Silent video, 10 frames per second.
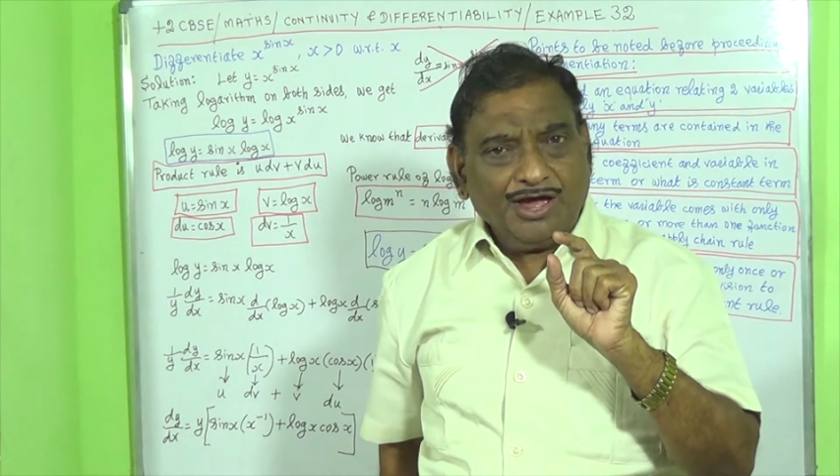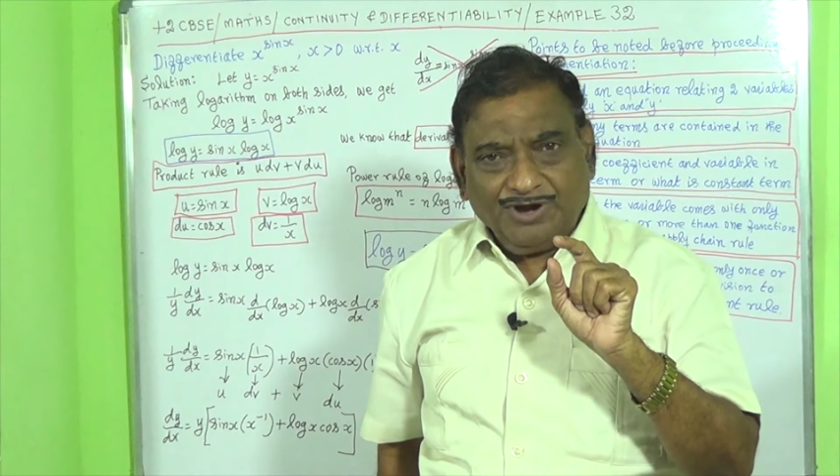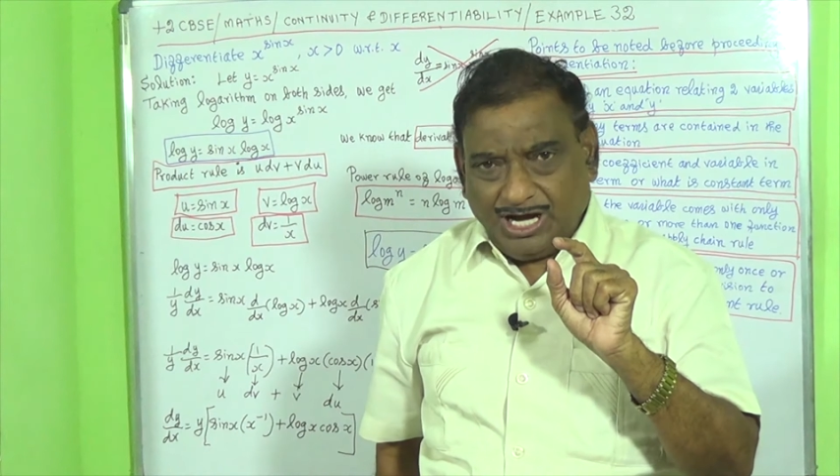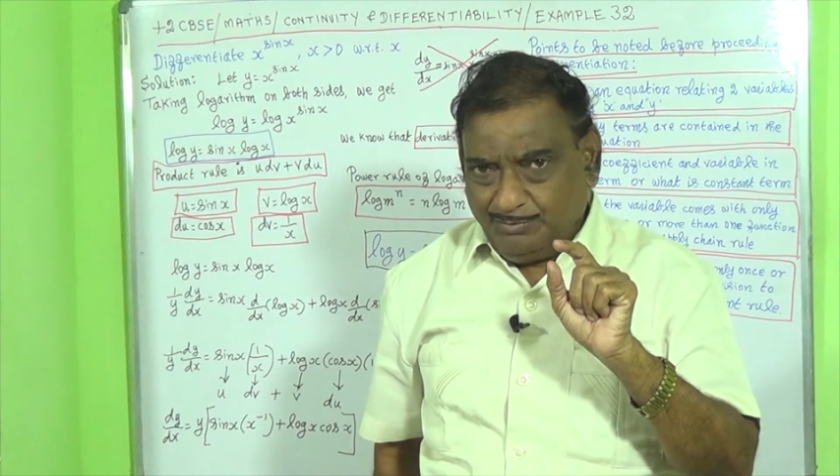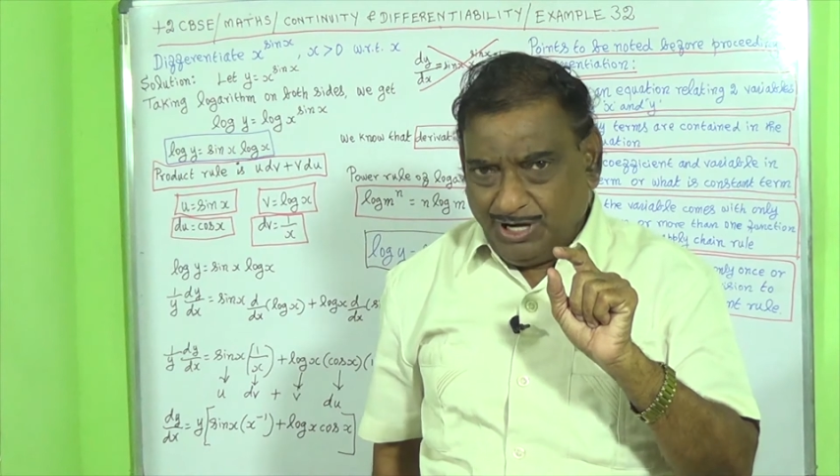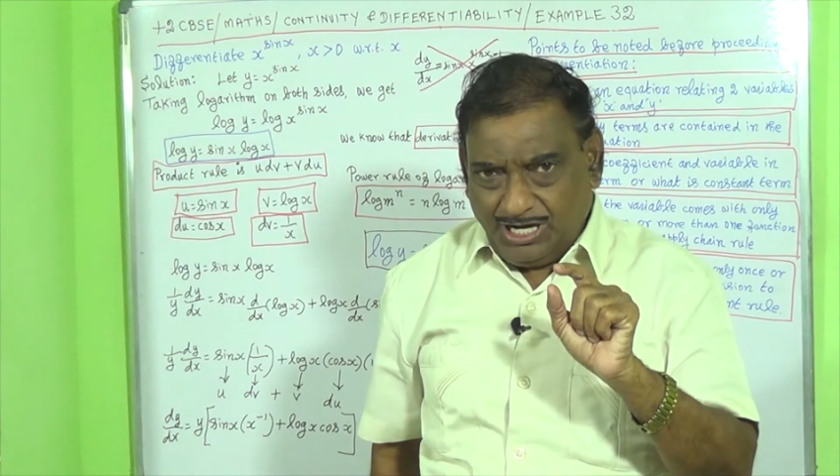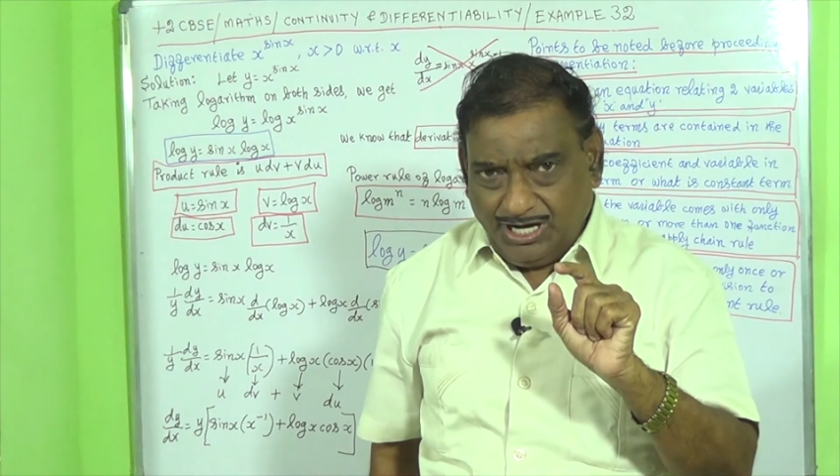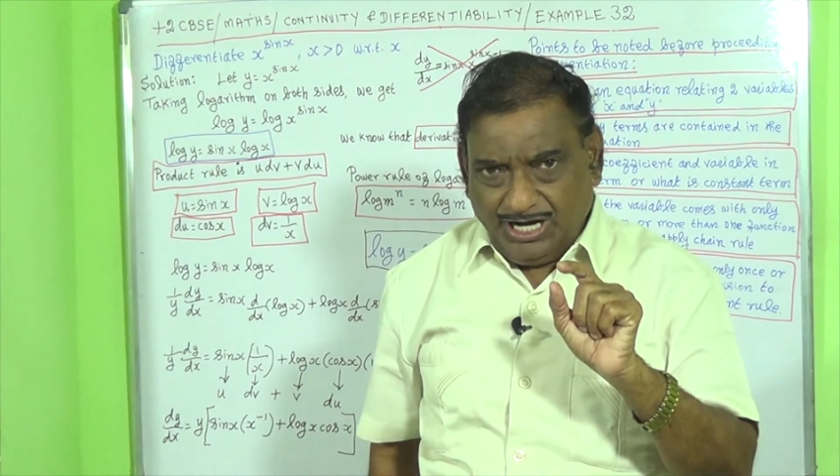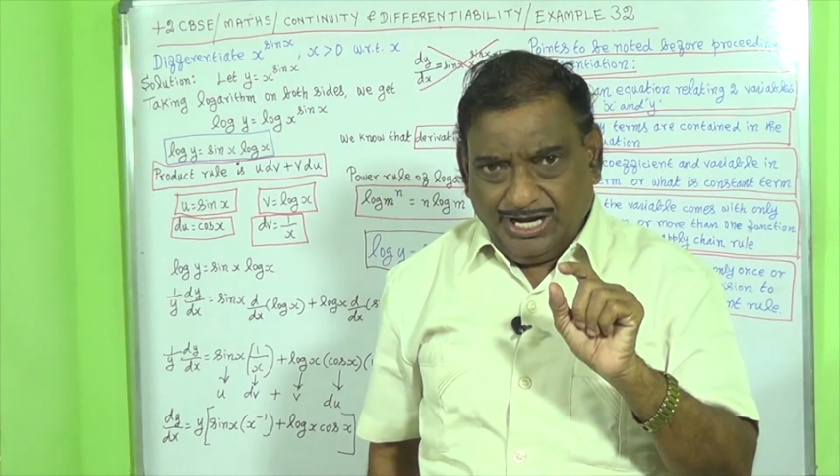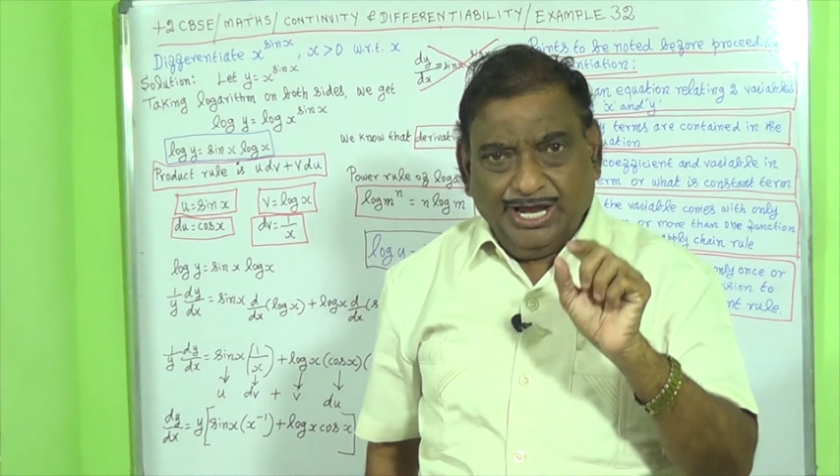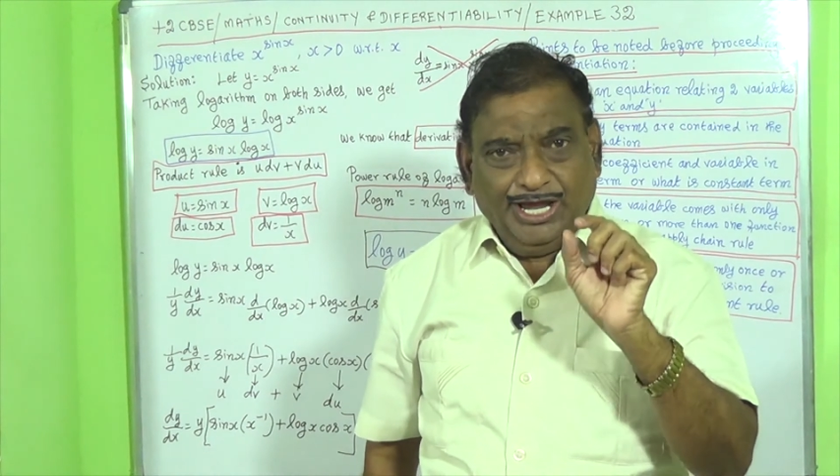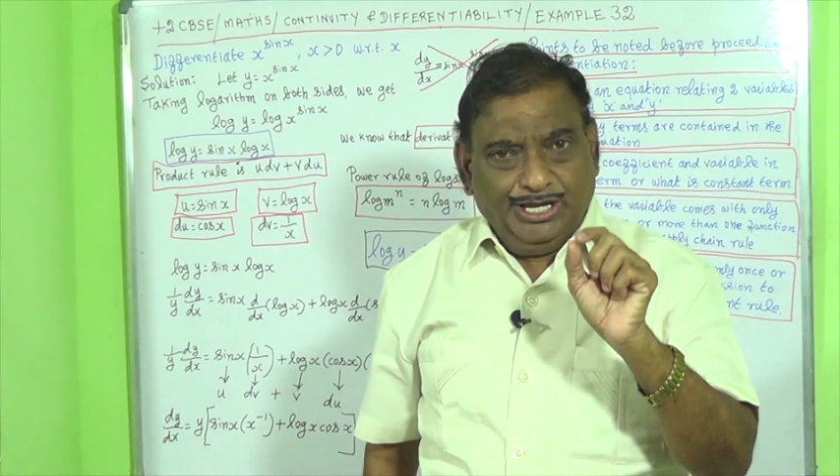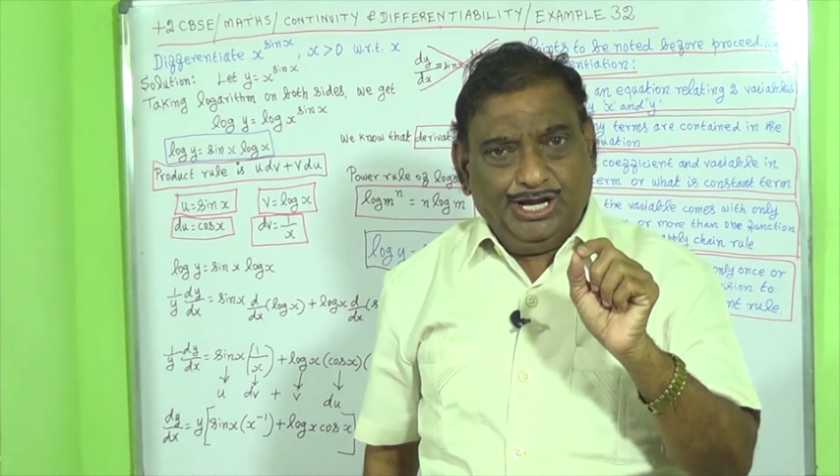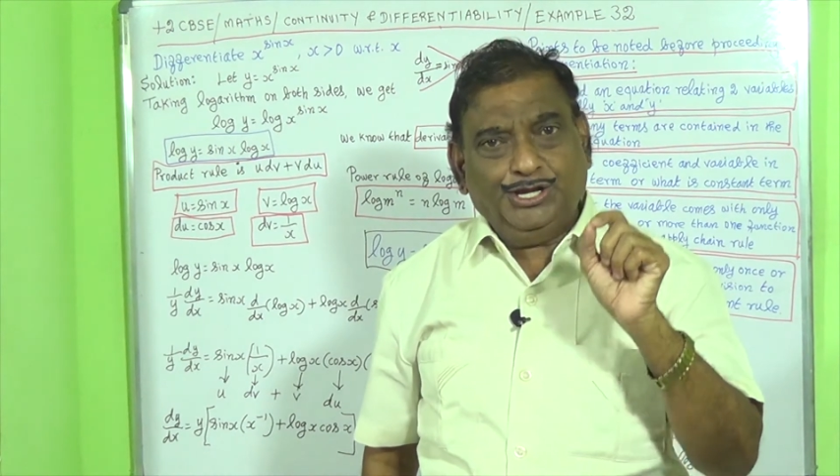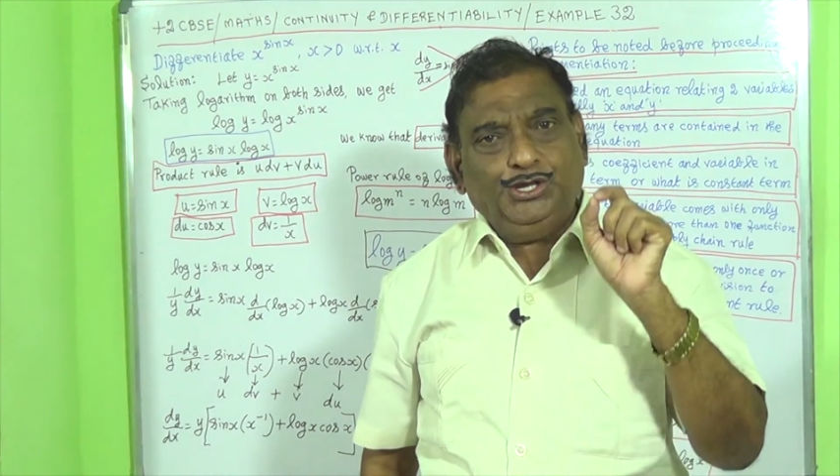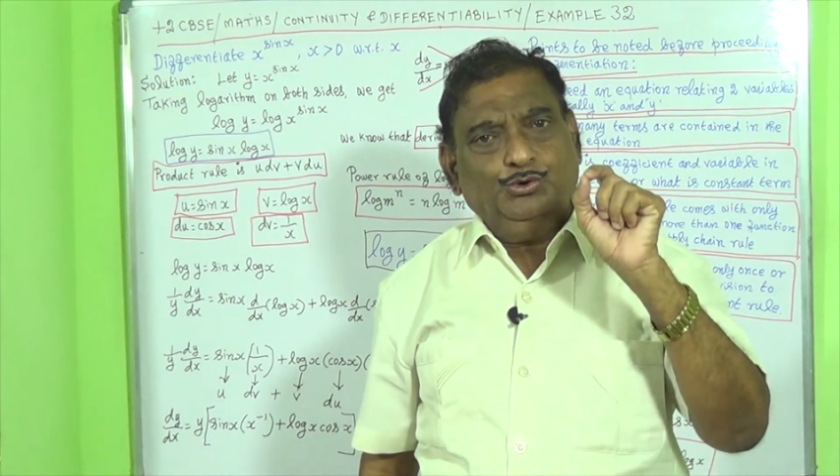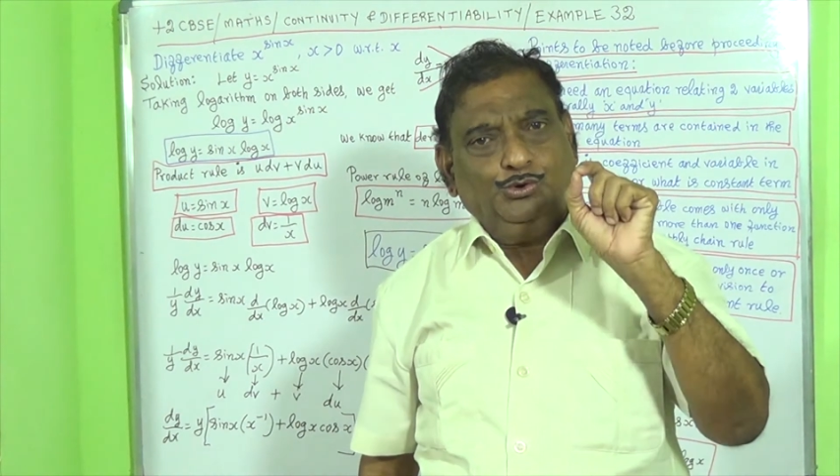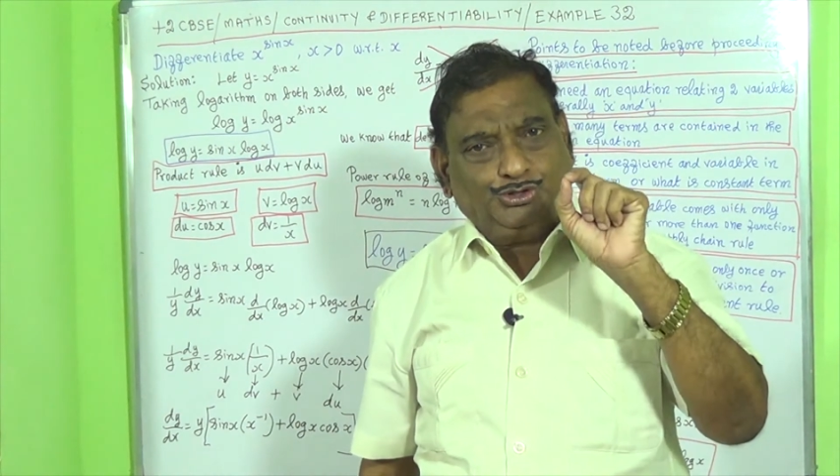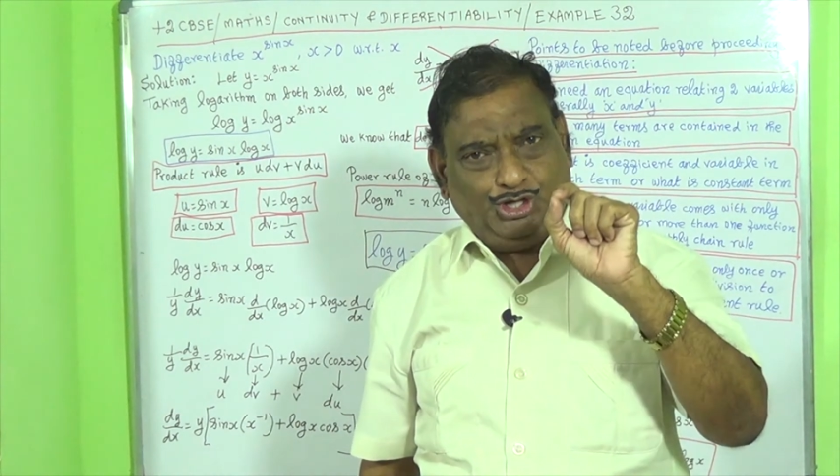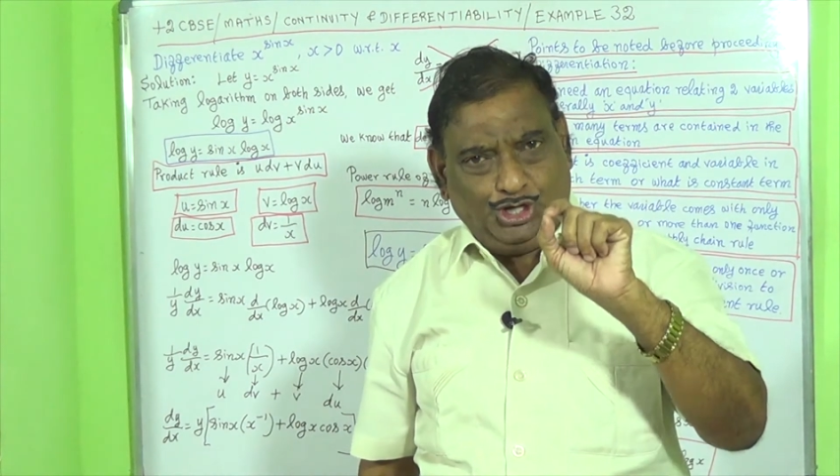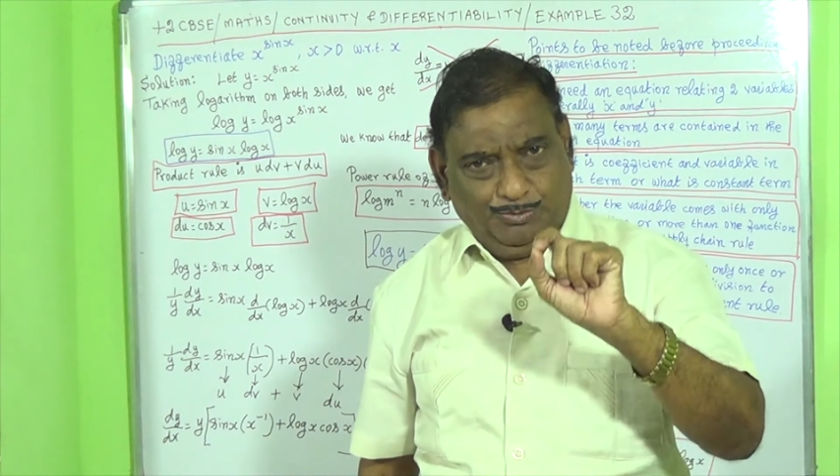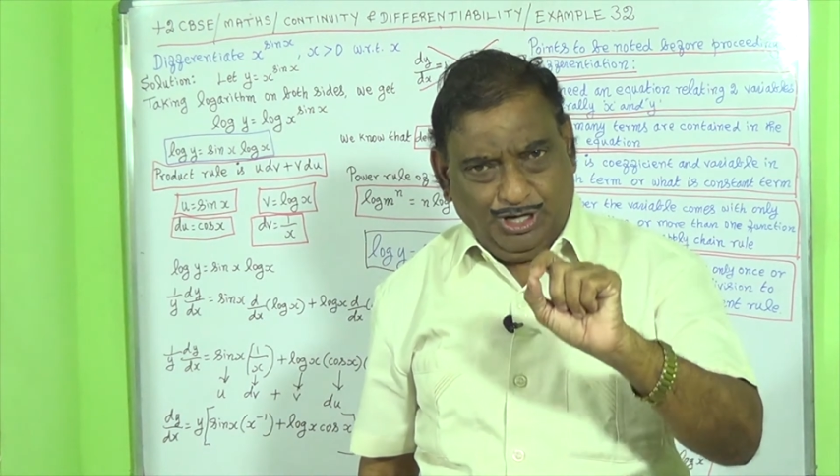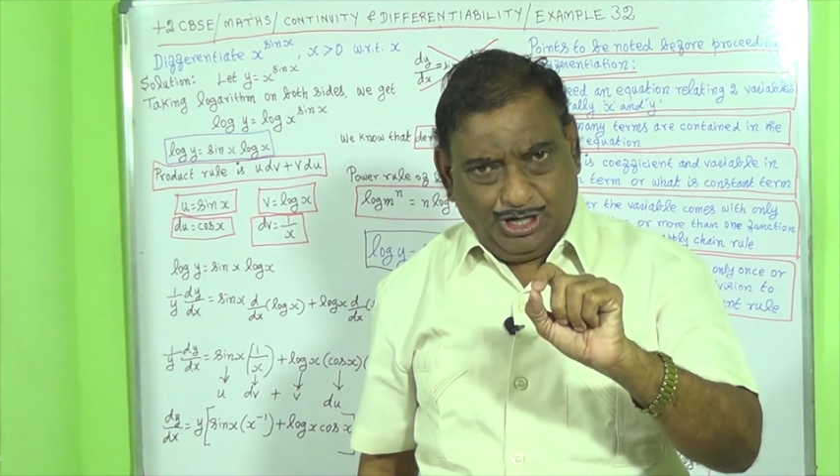available in YouTube